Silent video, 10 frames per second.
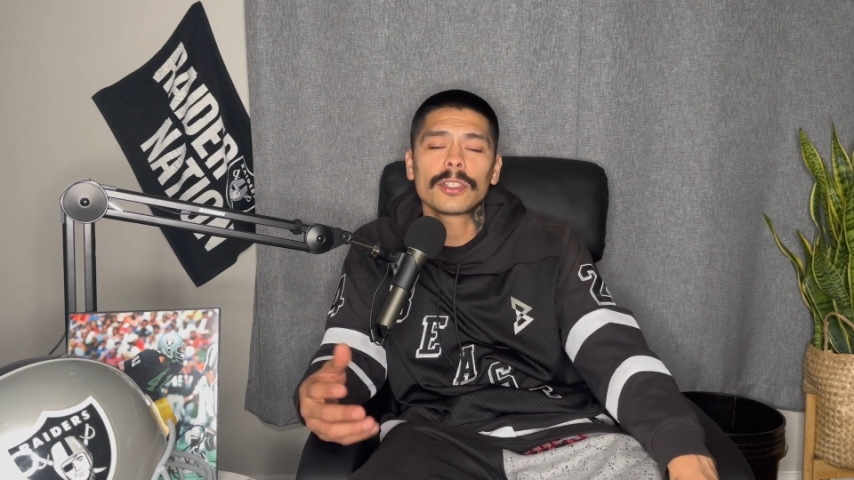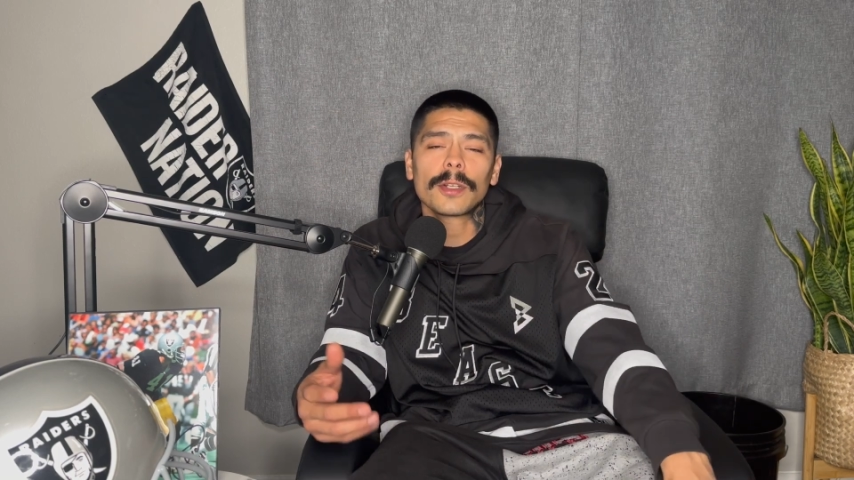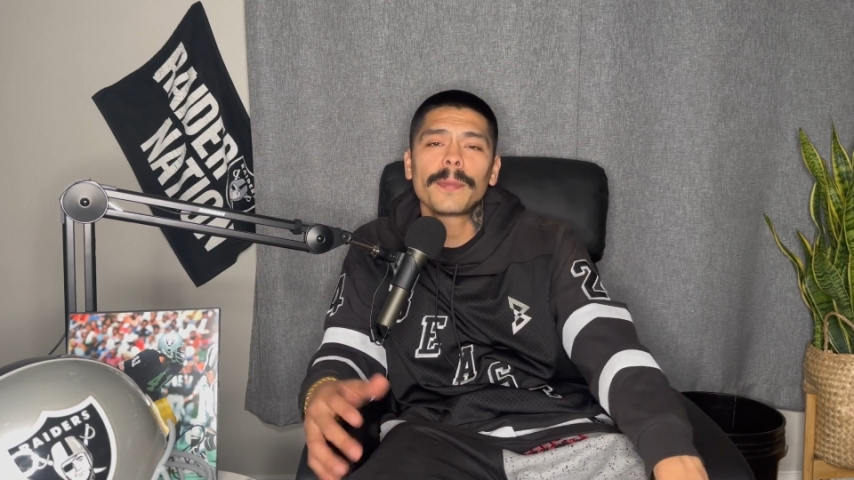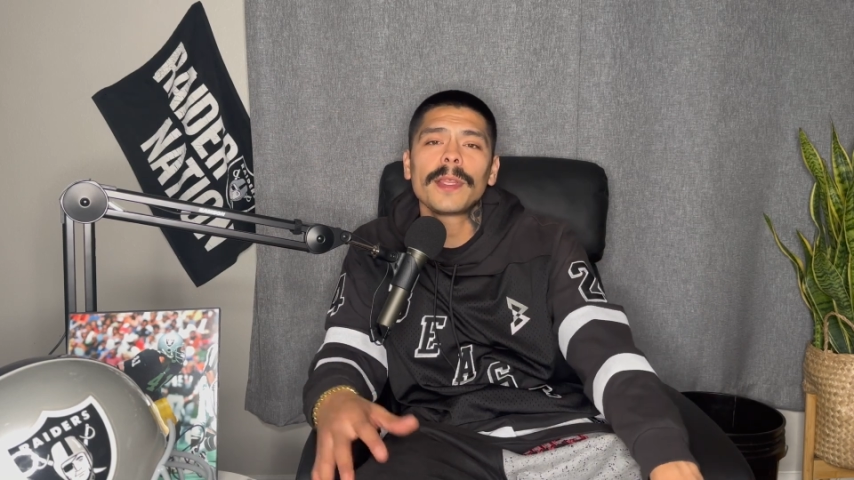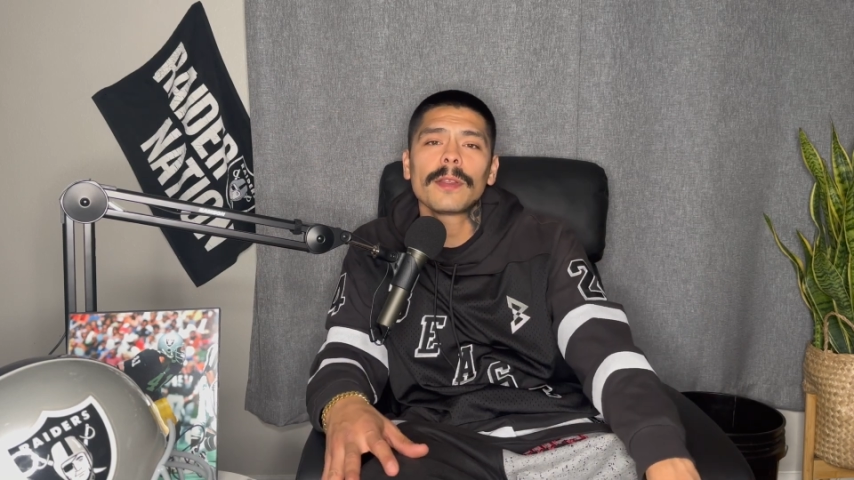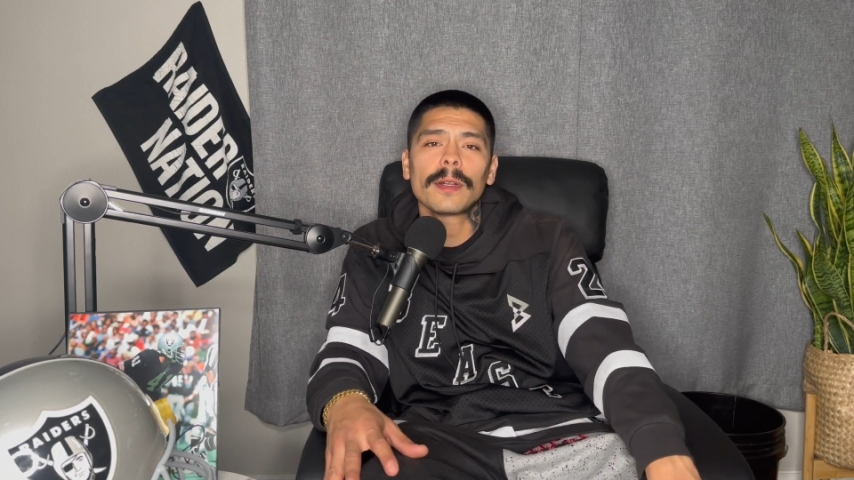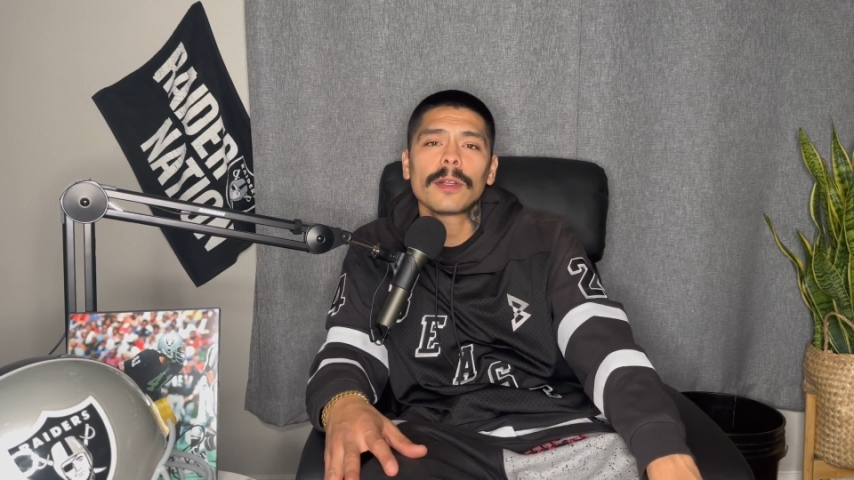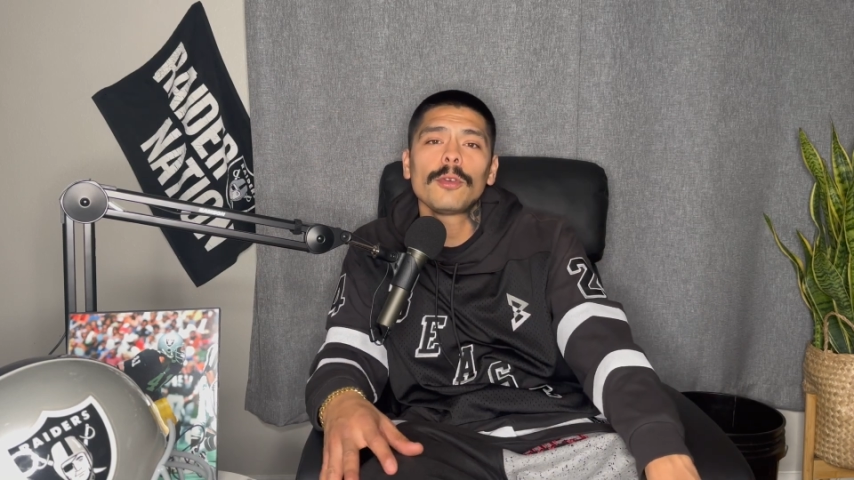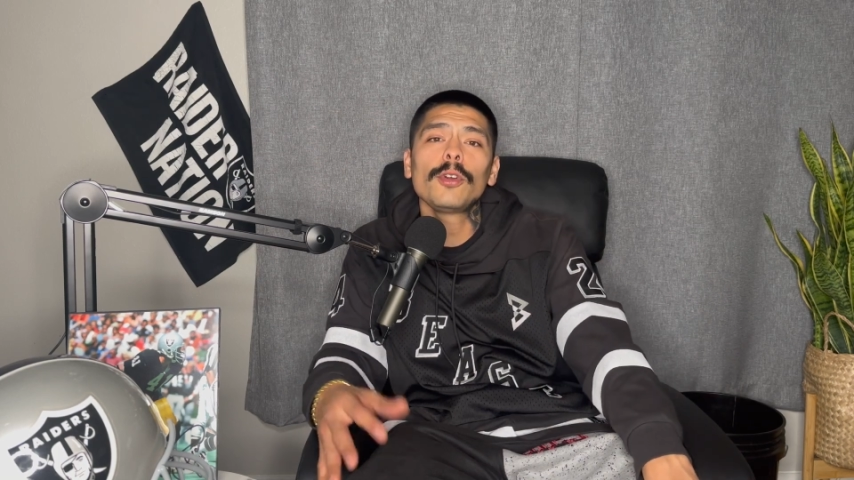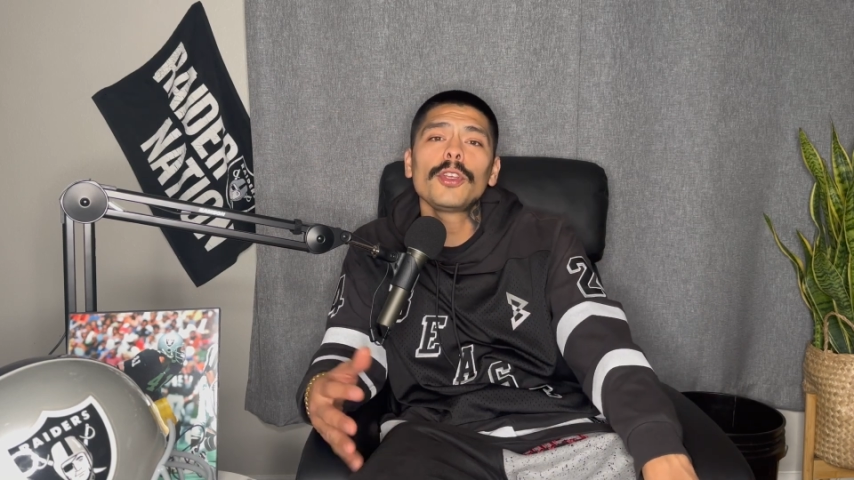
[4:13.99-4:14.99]
be the?
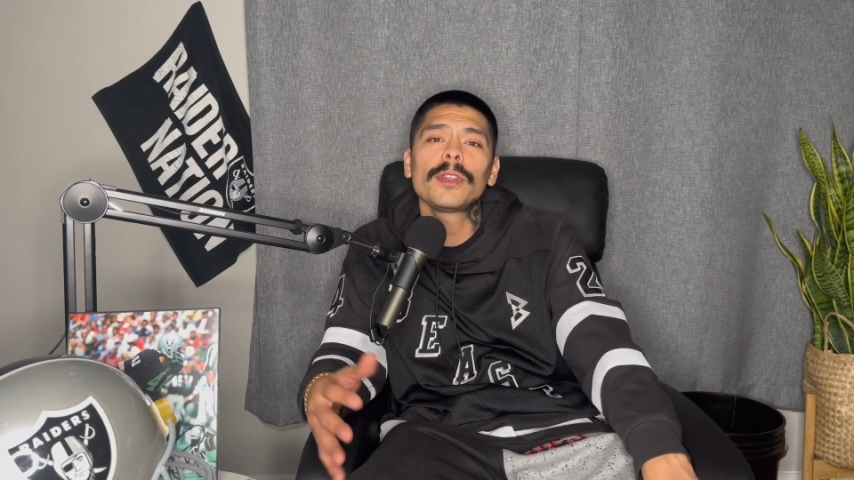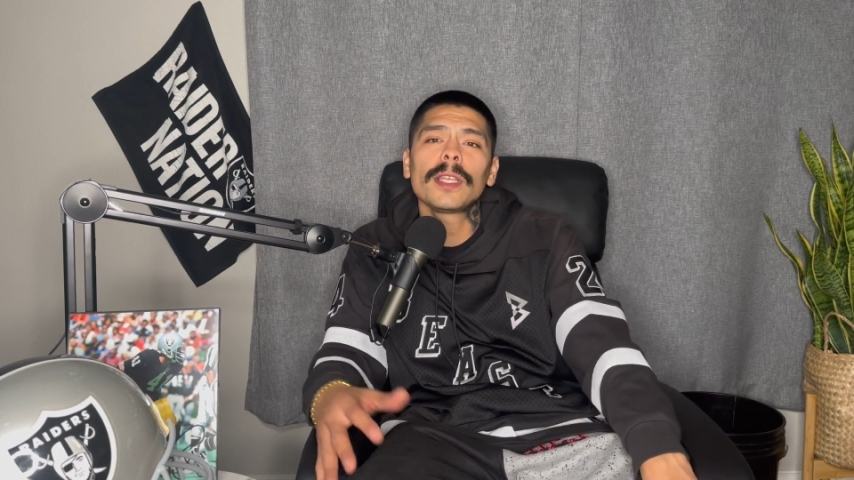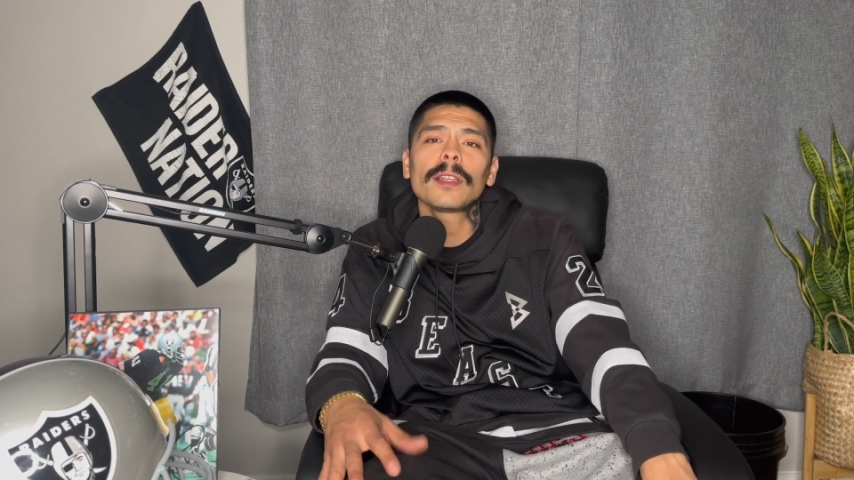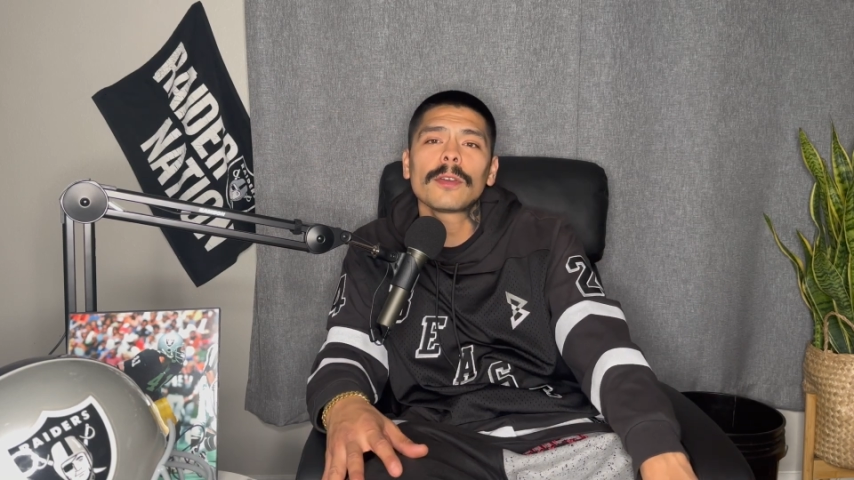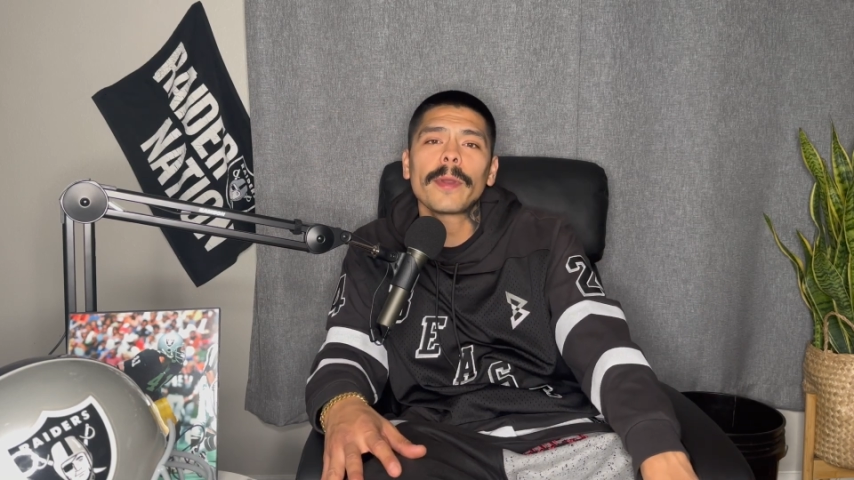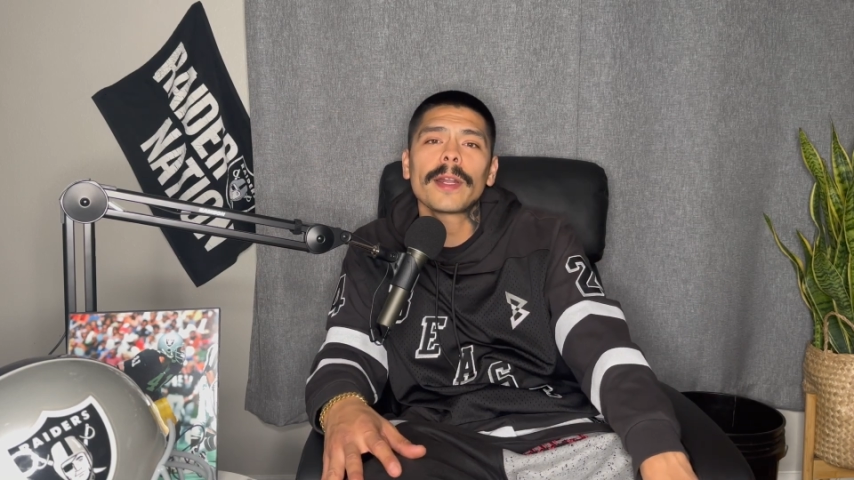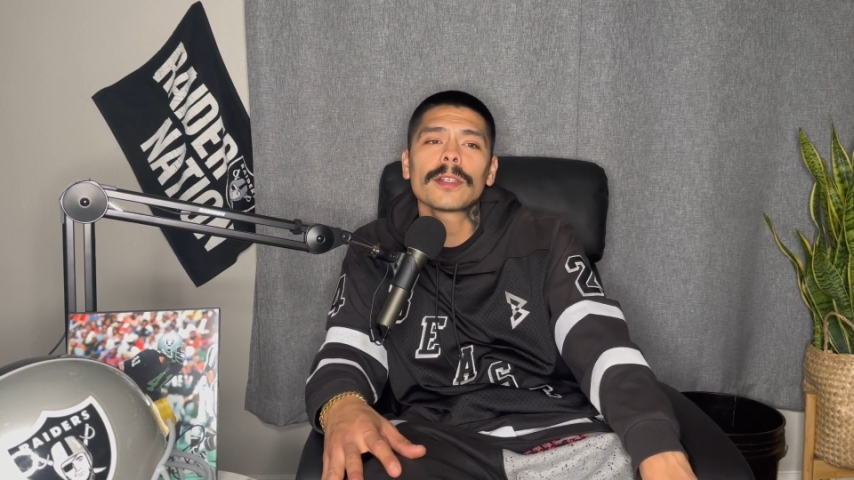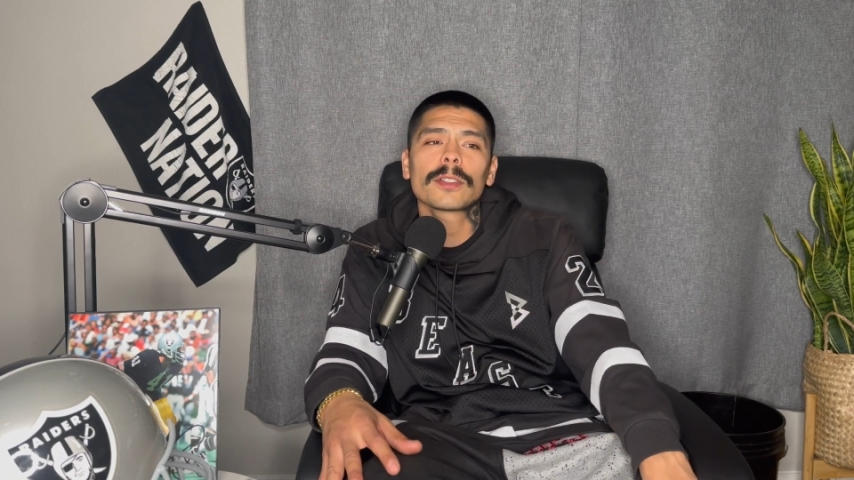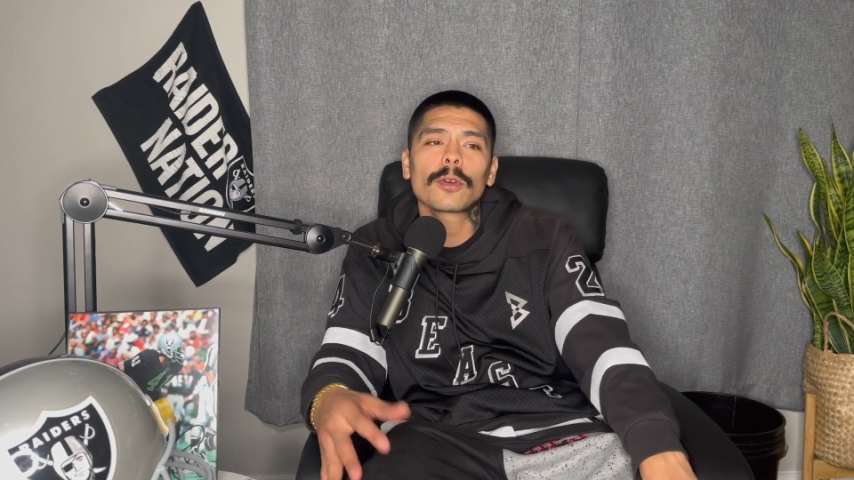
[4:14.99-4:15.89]
Who do you think the Raiders